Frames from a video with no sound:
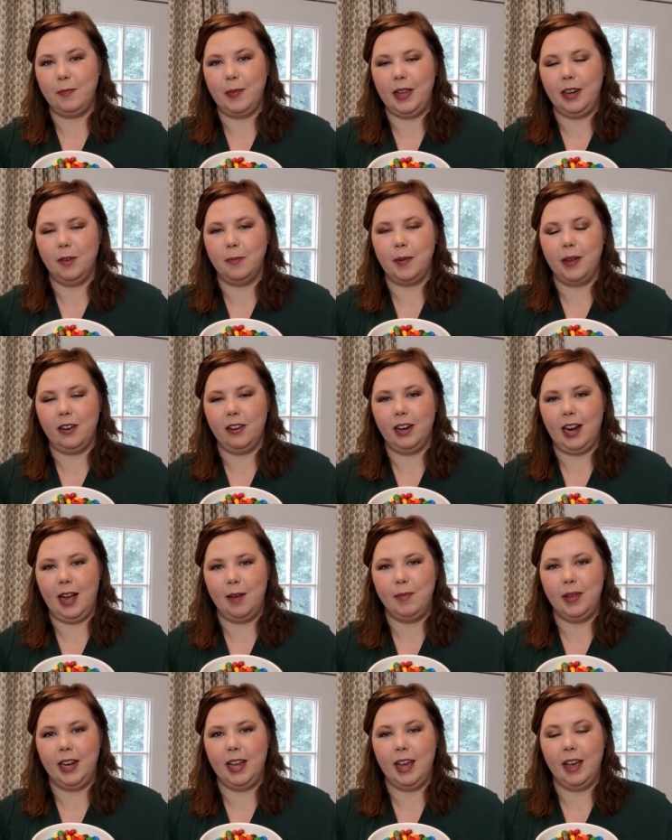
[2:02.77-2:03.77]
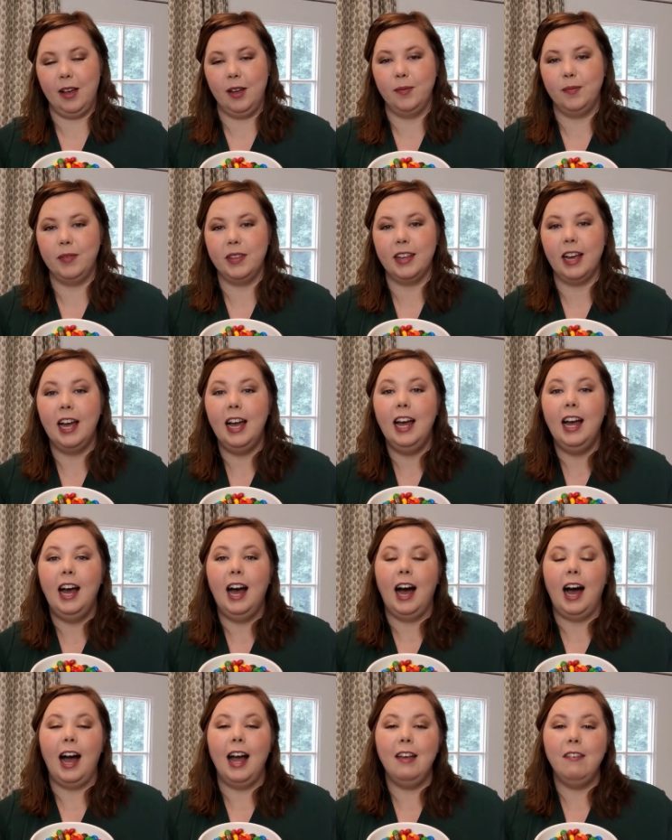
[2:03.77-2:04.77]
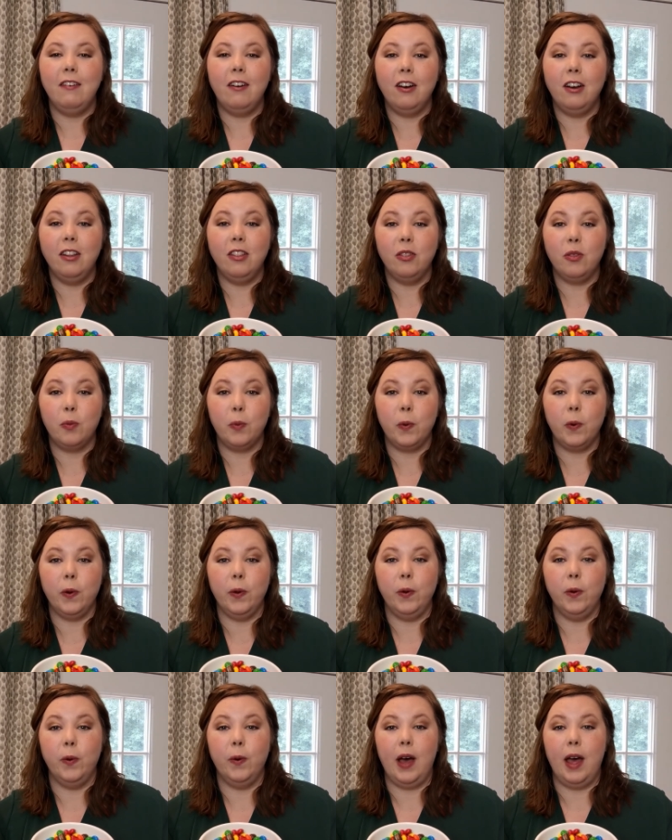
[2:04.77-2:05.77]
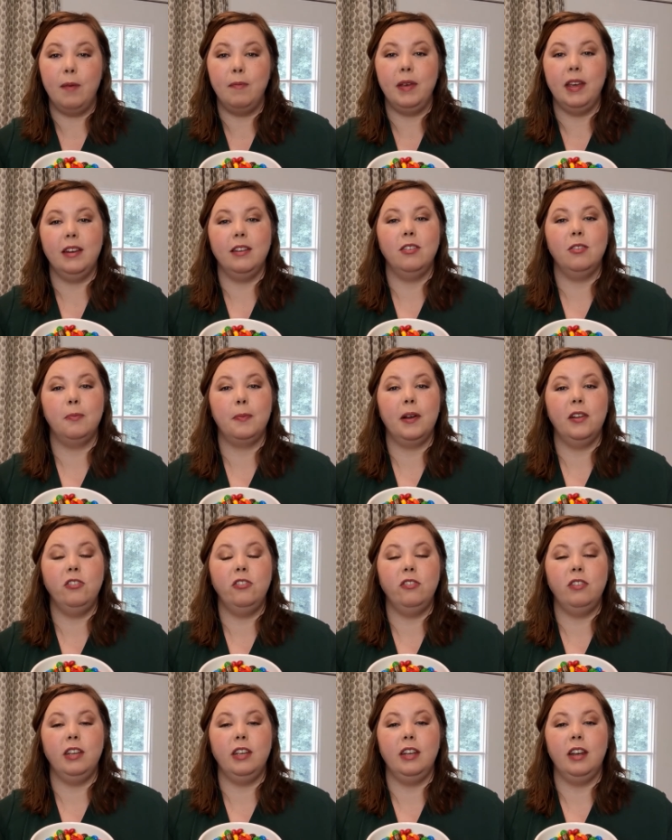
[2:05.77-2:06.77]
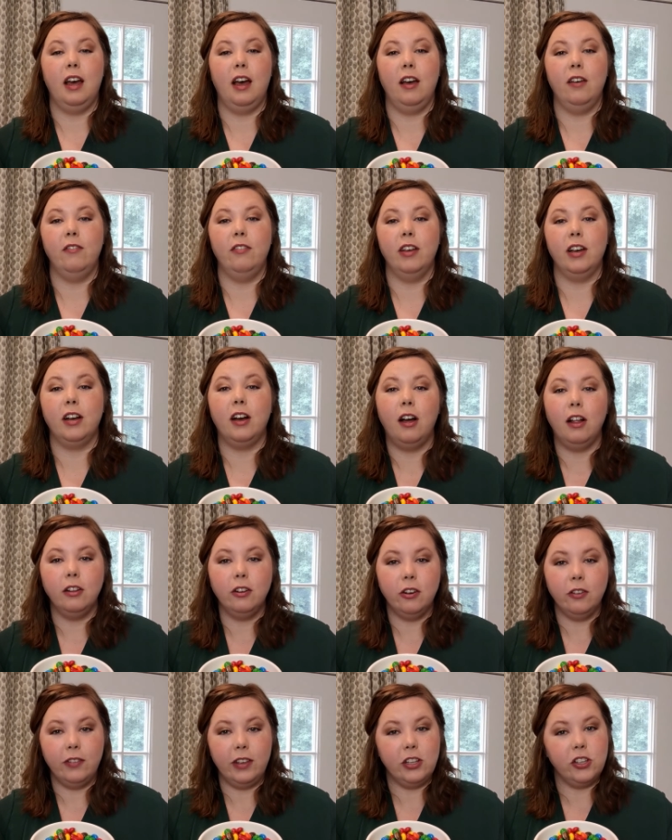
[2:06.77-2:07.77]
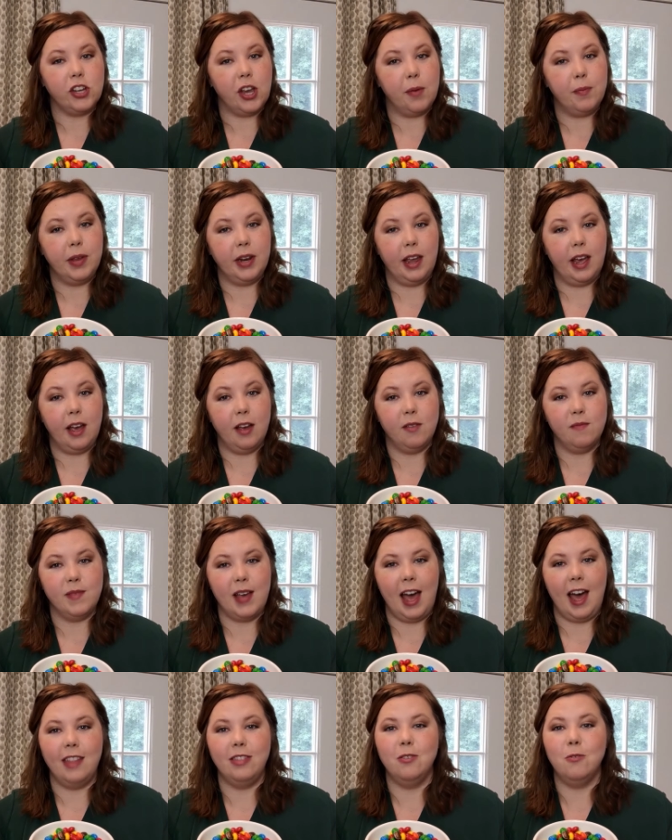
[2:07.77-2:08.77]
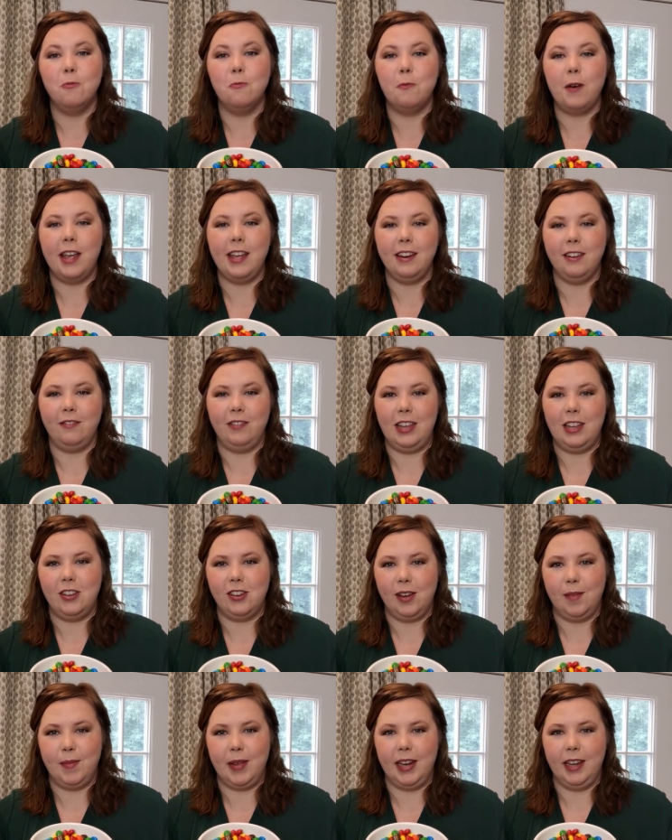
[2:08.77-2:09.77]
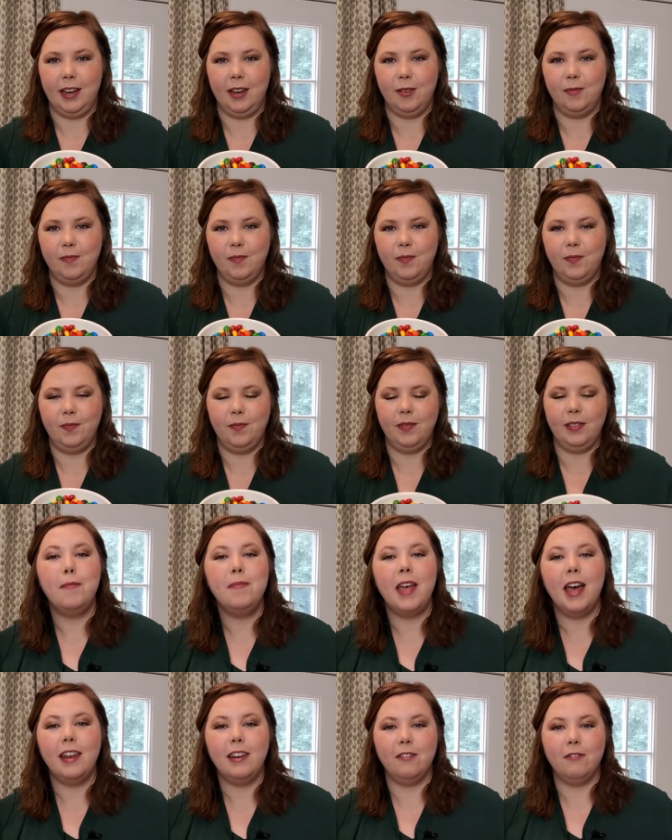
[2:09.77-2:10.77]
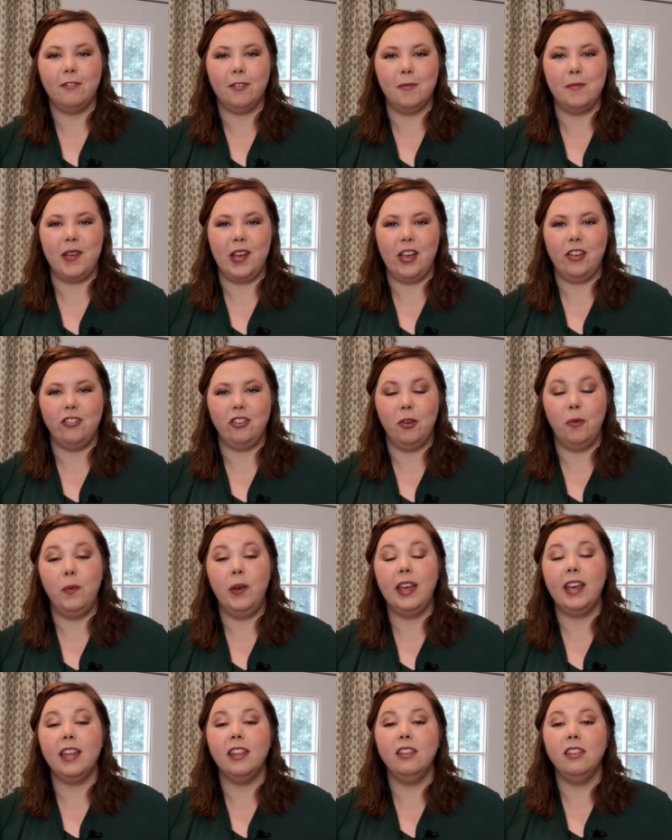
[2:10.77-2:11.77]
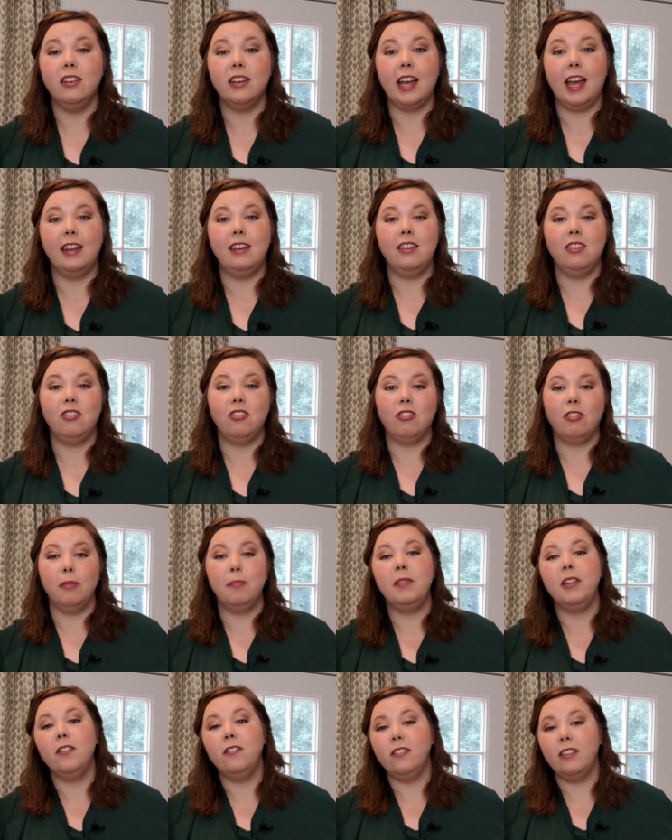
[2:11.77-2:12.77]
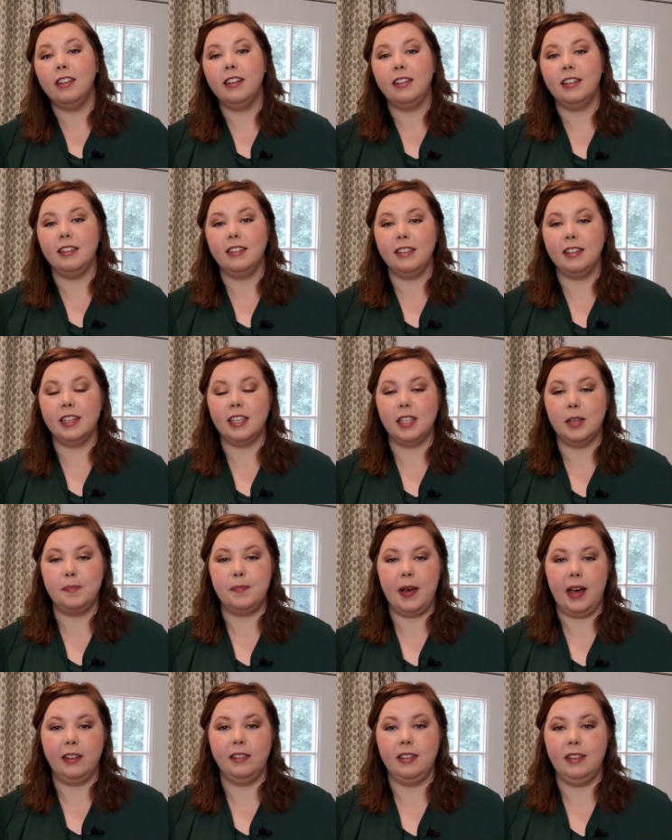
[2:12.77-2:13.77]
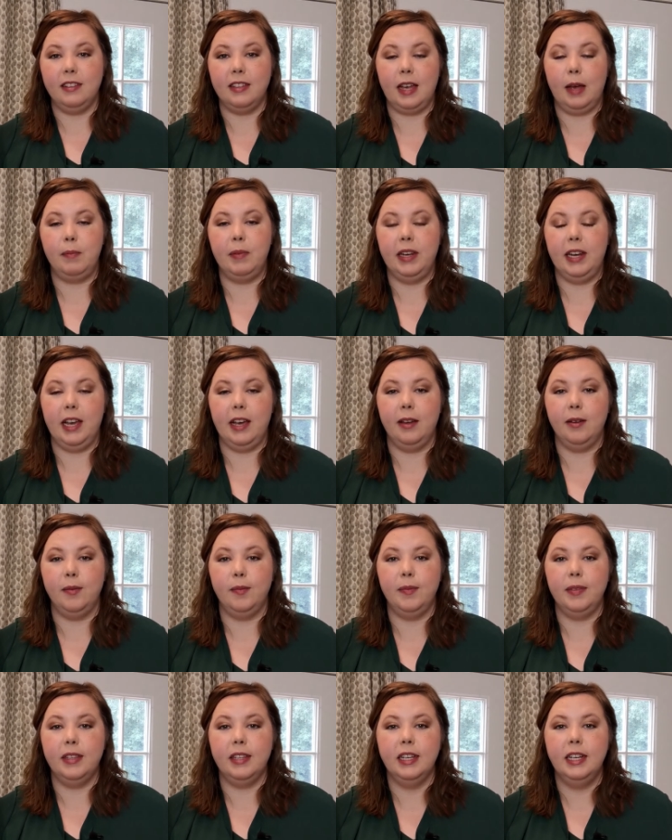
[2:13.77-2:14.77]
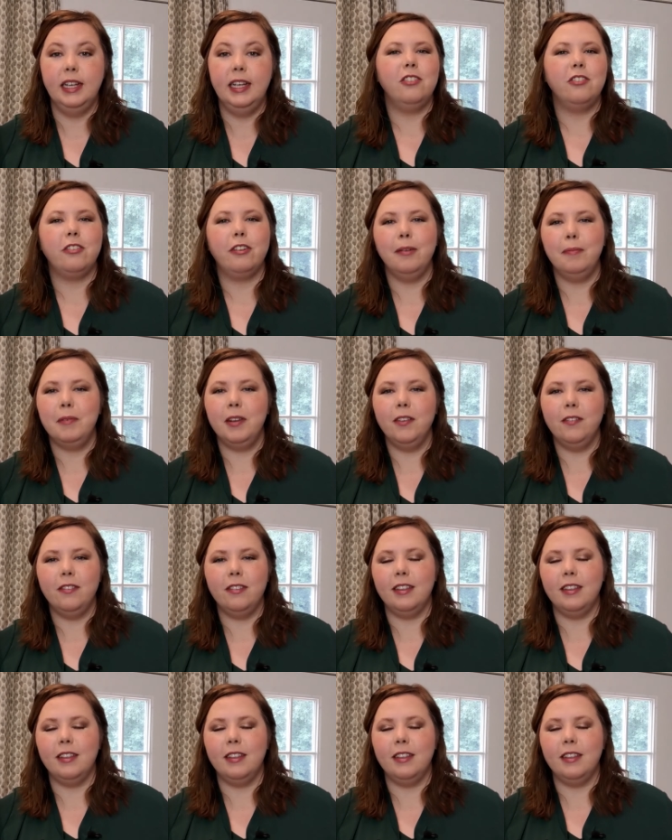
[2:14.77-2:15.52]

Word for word: of peanut butter M&Ms. I've gone through and made a spreadsheet of the color of each M&M and the weight of each M&M. From that information, we can look at descriptive statistics about these M&Ms. Descriptive